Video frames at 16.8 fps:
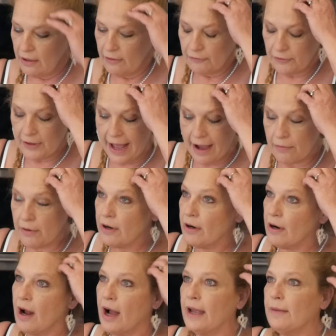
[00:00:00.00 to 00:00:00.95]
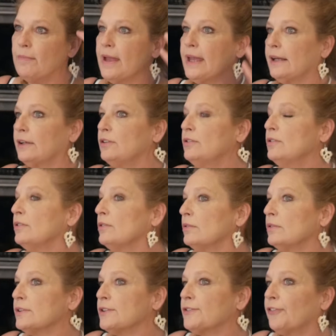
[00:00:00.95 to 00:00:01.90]
I can make
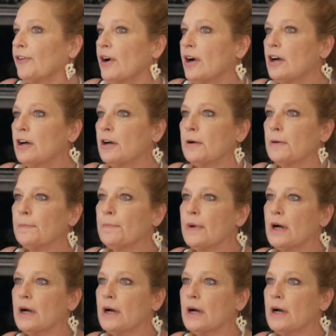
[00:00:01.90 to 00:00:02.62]
noodles, I can make